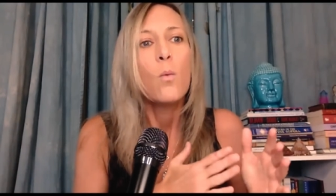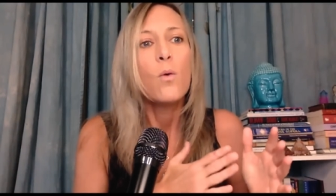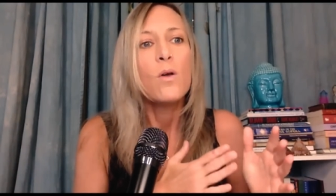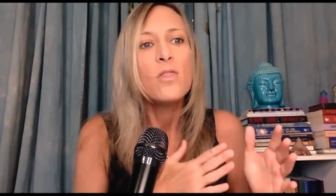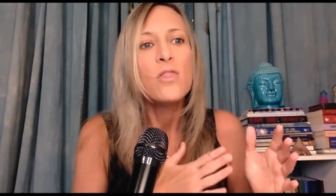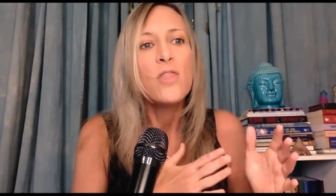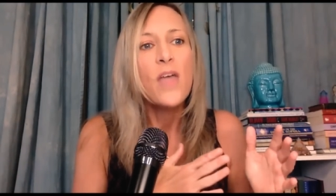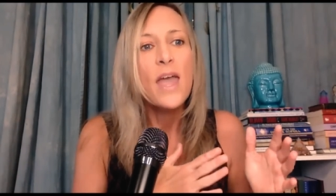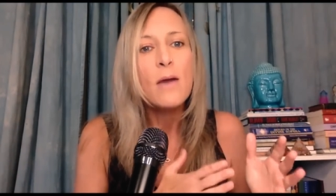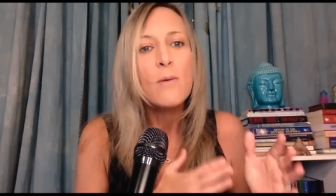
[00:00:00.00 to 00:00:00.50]

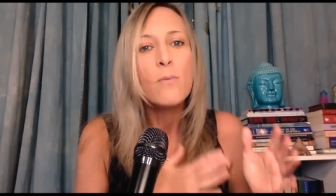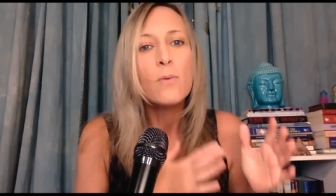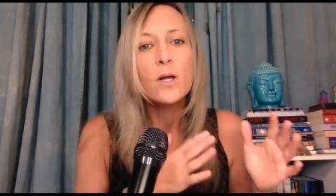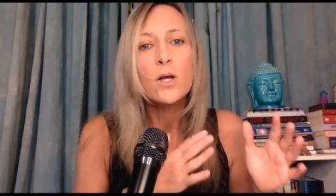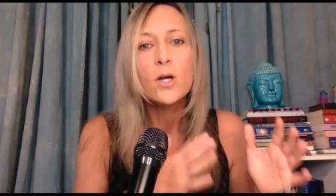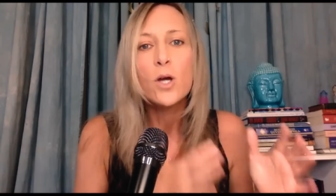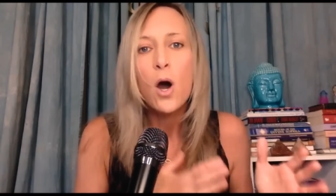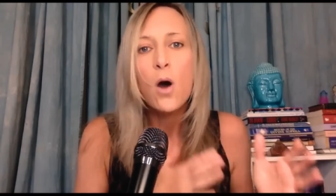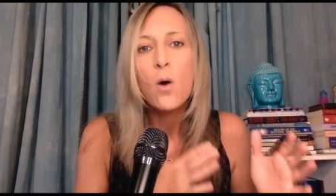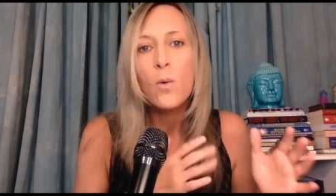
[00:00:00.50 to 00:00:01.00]
when they
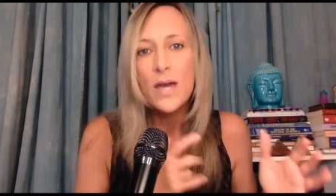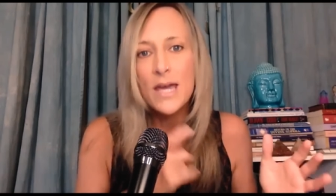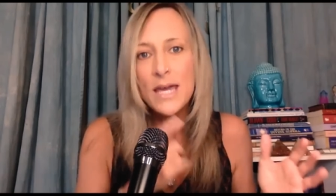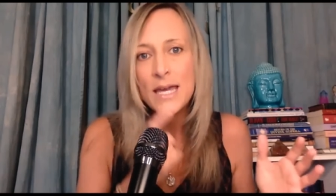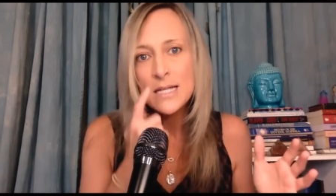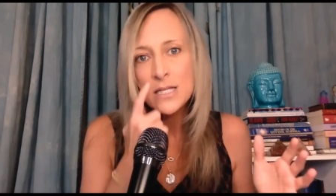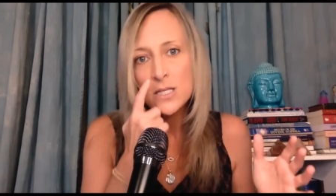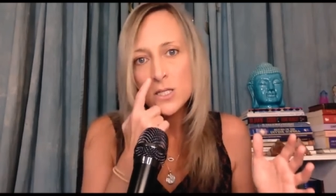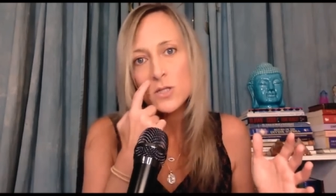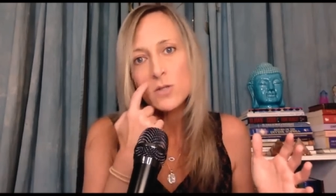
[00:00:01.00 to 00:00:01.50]
would go
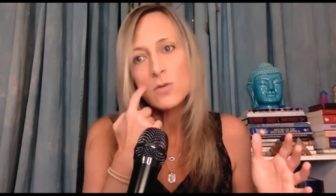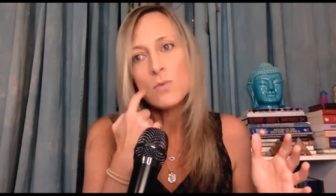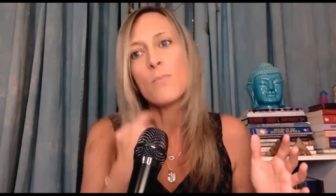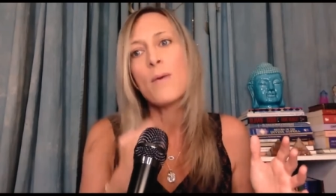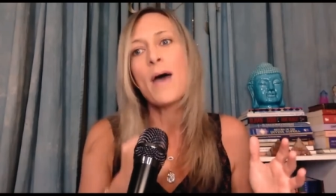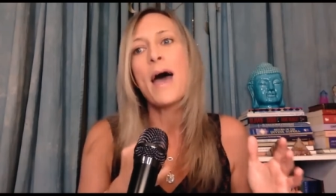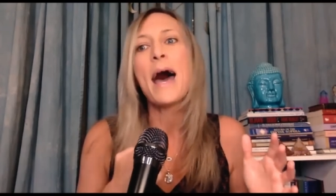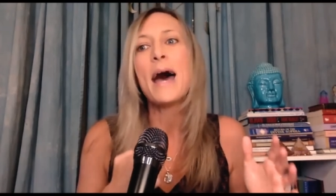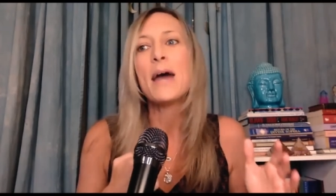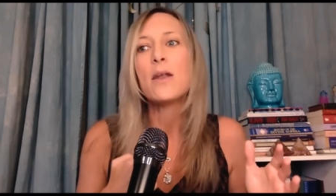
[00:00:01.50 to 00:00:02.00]
into
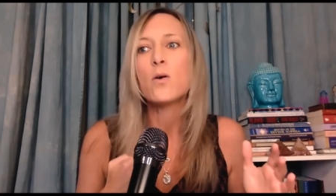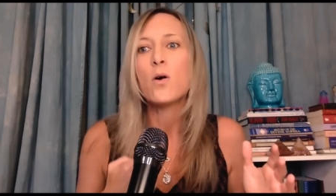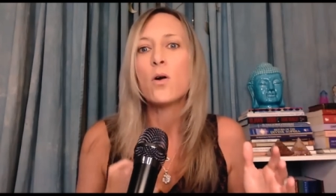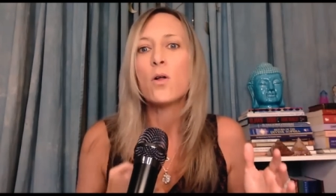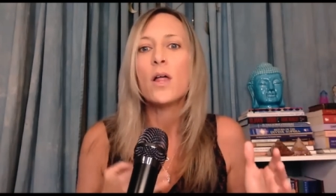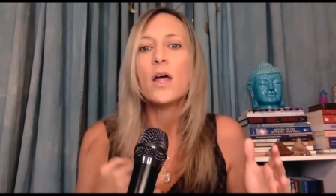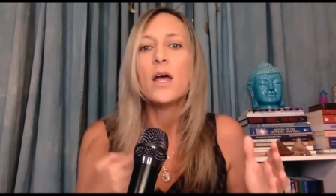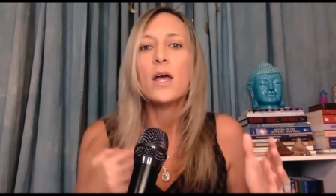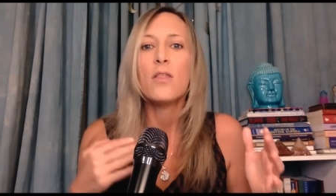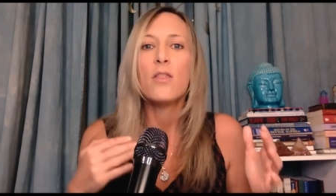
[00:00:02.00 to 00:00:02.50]

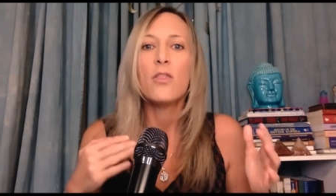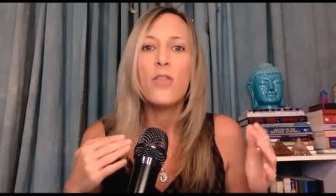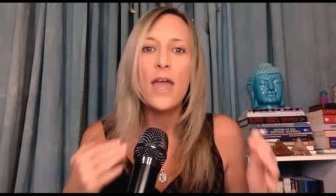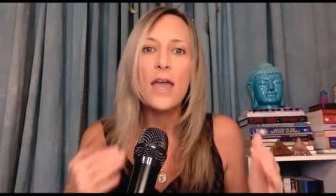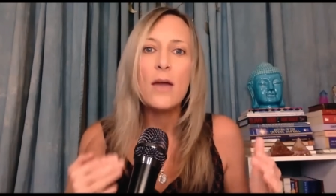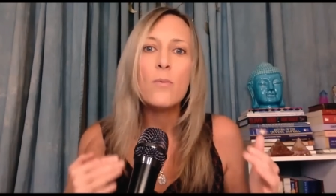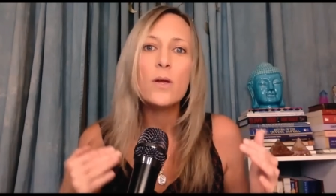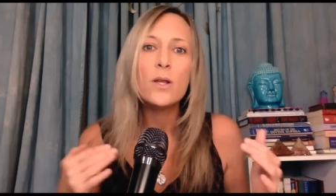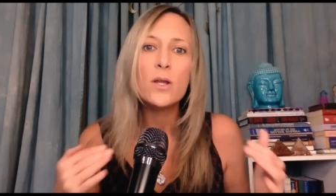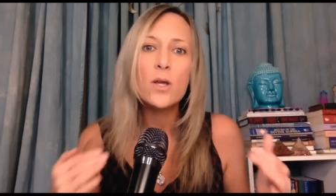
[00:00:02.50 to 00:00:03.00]
battle,
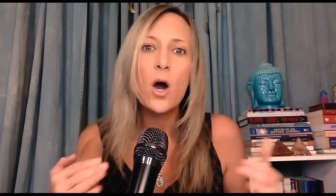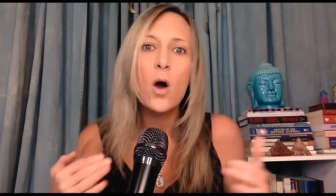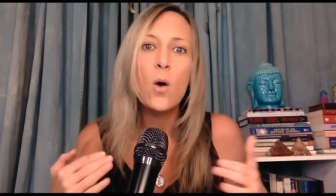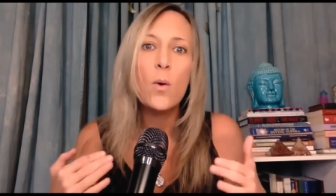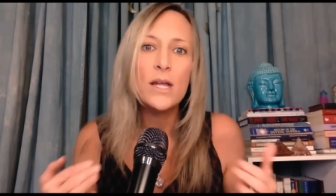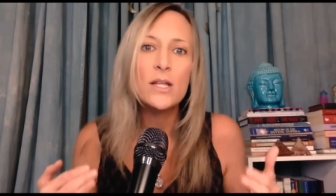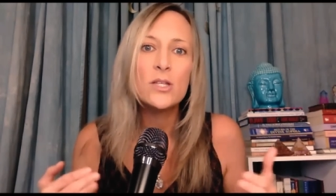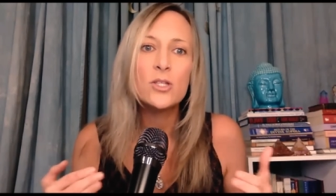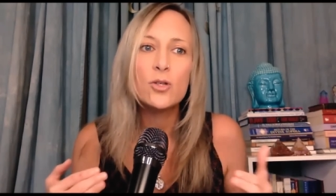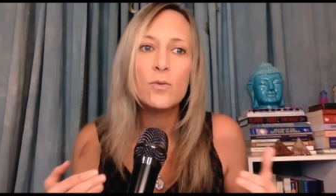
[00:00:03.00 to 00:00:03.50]
they would go
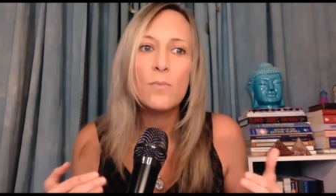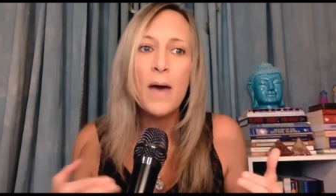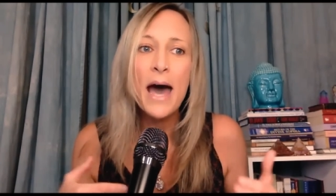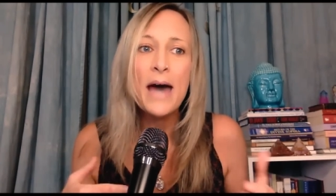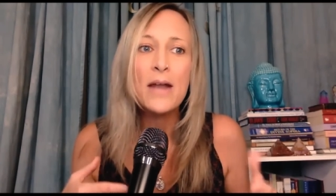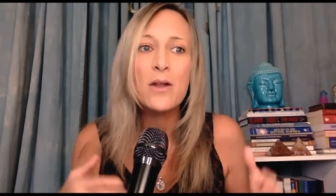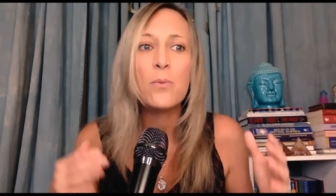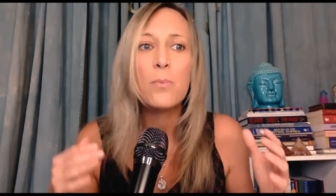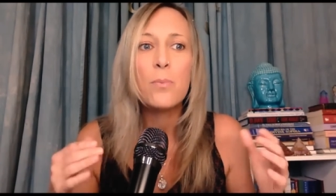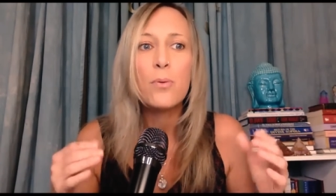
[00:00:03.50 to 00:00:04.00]
into
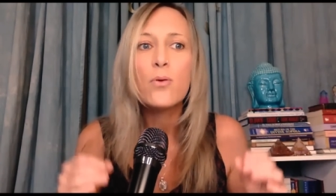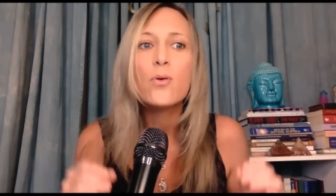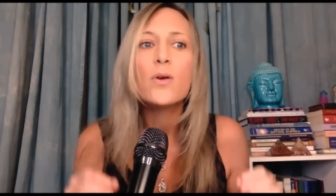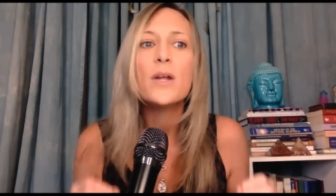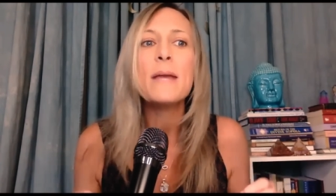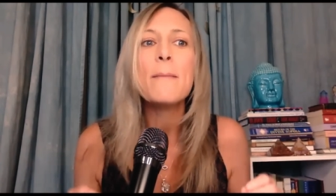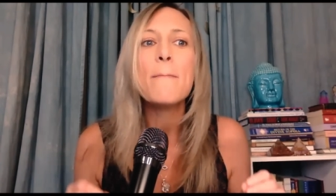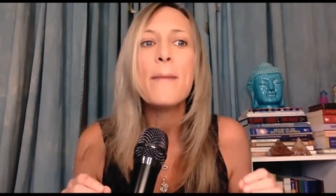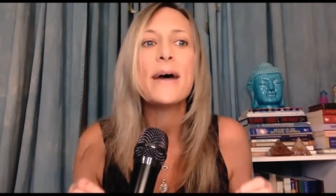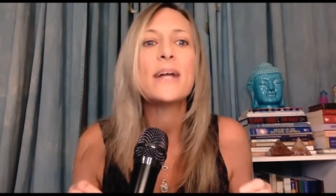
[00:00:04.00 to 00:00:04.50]
battle
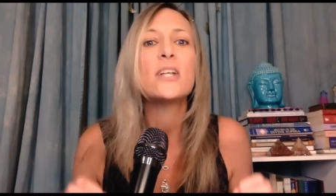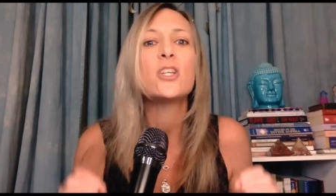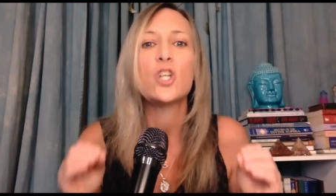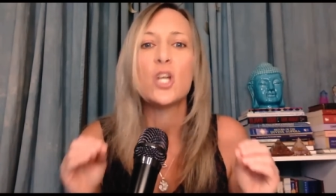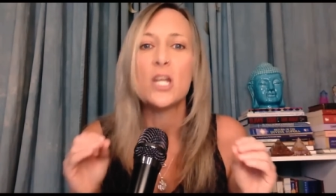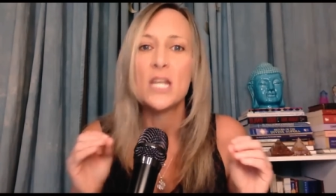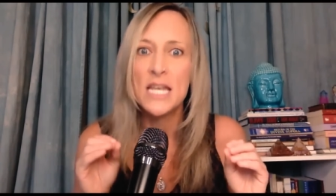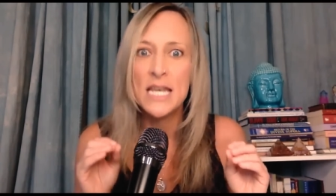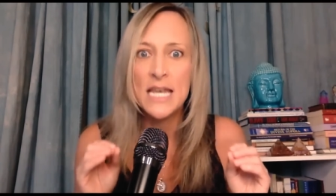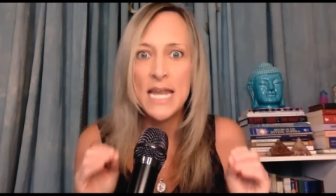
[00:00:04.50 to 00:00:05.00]
pretty much
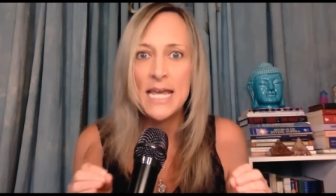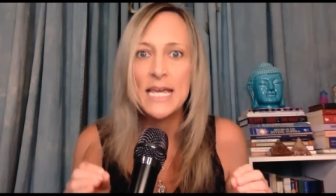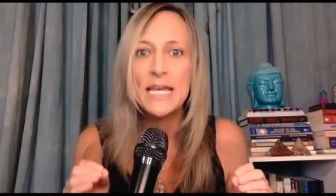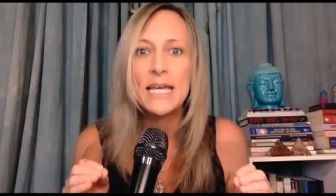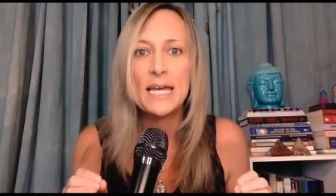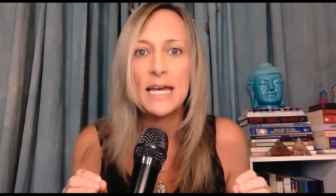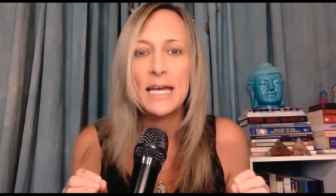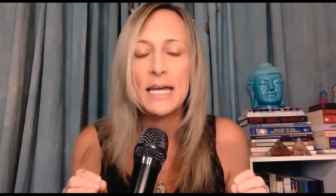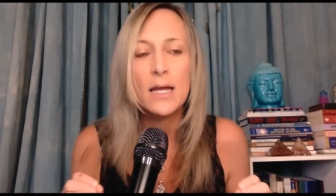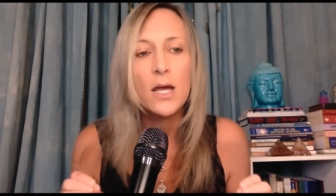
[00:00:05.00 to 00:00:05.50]

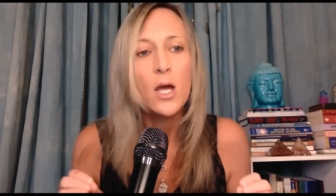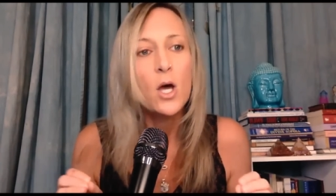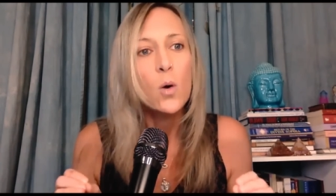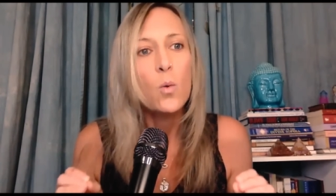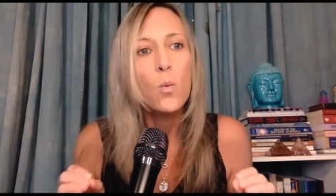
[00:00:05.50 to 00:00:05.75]
naked,